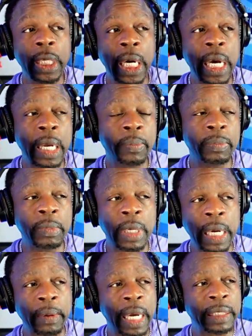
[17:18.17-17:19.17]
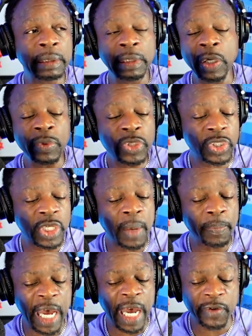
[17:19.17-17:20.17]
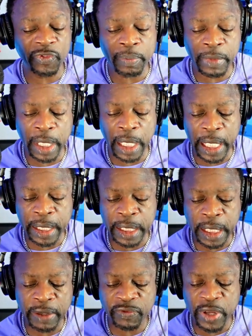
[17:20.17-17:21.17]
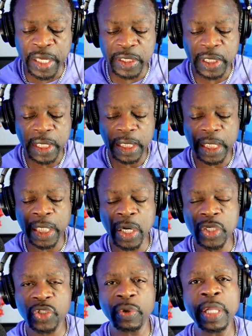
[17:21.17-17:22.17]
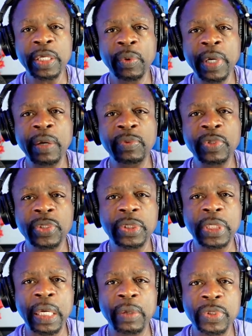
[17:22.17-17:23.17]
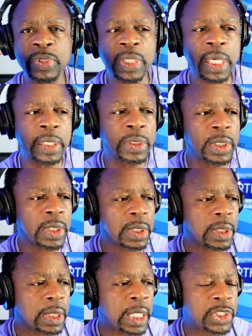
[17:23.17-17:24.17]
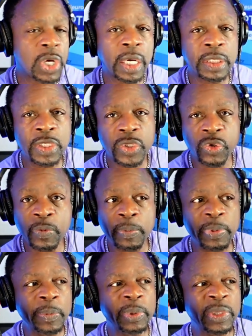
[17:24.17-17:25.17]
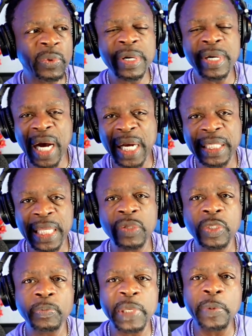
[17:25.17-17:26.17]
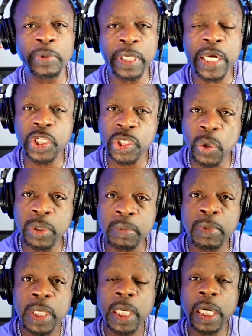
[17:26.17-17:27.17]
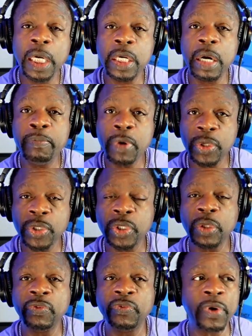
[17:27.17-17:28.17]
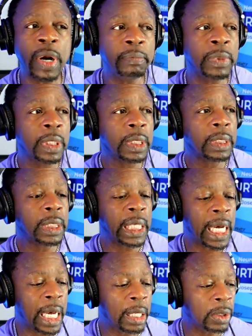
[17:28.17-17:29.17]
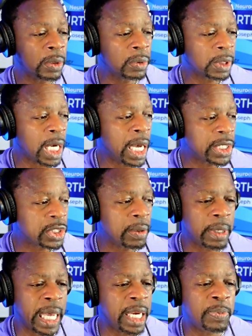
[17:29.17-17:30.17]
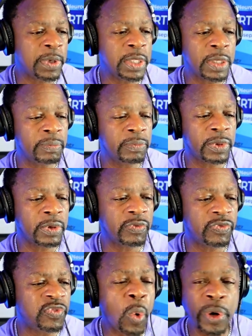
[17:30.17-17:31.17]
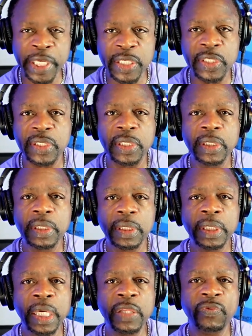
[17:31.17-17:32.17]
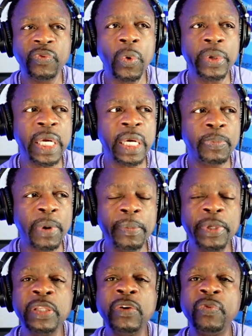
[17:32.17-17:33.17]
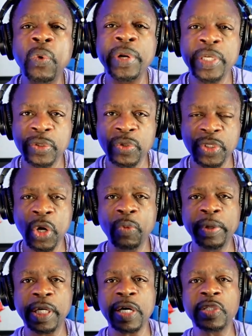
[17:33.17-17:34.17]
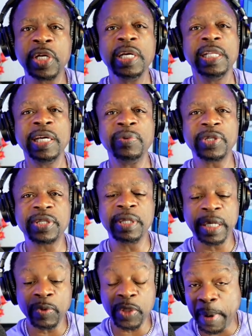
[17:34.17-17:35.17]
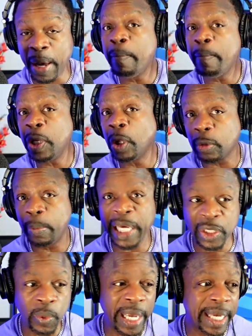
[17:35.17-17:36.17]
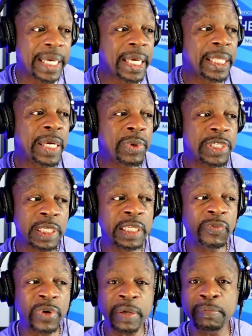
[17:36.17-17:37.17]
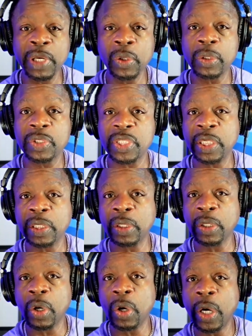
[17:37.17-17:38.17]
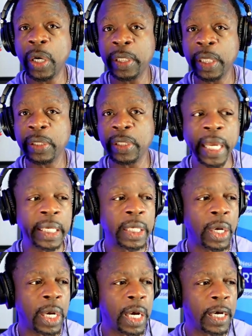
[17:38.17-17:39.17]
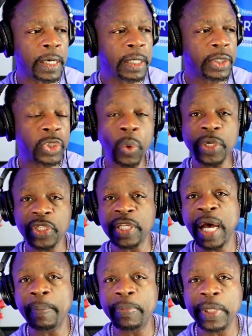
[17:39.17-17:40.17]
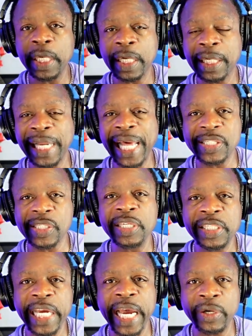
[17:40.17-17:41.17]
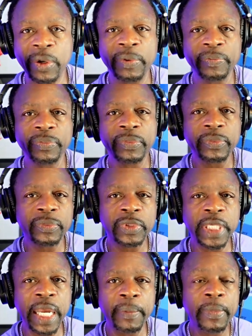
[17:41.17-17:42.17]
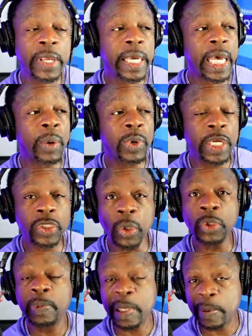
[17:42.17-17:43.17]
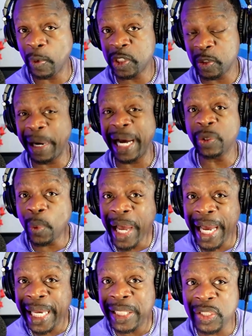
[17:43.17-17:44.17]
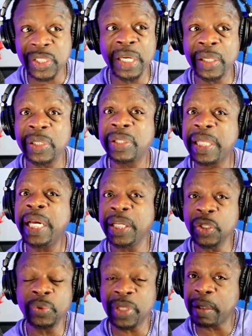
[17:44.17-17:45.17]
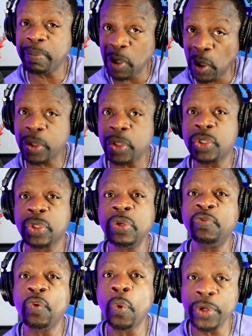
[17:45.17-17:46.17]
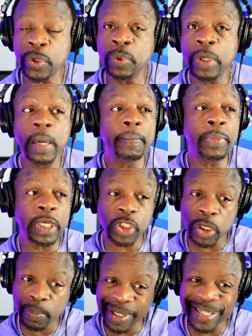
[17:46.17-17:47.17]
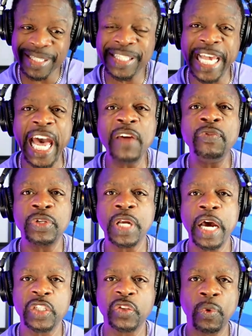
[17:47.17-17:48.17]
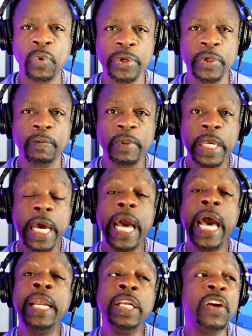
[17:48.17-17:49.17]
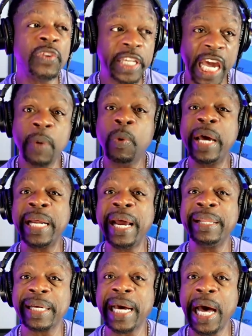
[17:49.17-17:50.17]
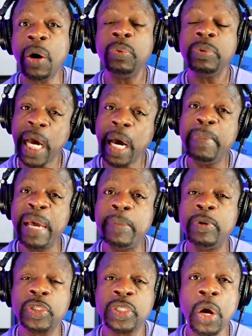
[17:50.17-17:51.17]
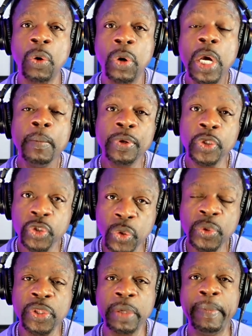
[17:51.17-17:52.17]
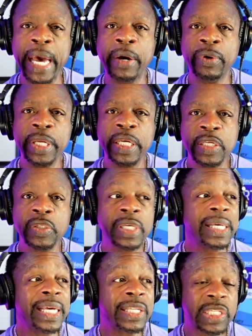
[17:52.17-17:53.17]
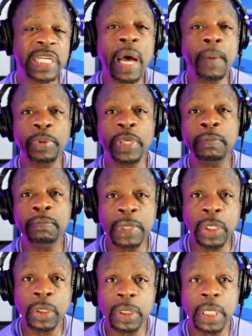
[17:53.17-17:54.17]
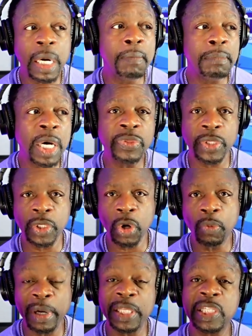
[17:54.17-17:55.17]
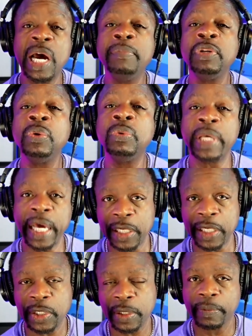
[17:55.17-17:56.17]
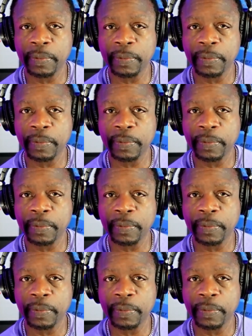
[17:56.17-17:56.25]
I literally just got back from an event in Australia when I was talking to this group of people. There were 9,000 people, and I showed them a commercial from it had to be the 40s. Probably in the 40s or so, because it was about milk, by the way. They were delivering milk still on the doorstep in a glass container. Okay. And what I told the people, which, by the way, this is another thing. You think milk is good for you because it's advertised for you. And if it came right out of the cow, yeah, maybe so. But the truth of the matter is, it stopped being milk a month ago by the time you get it.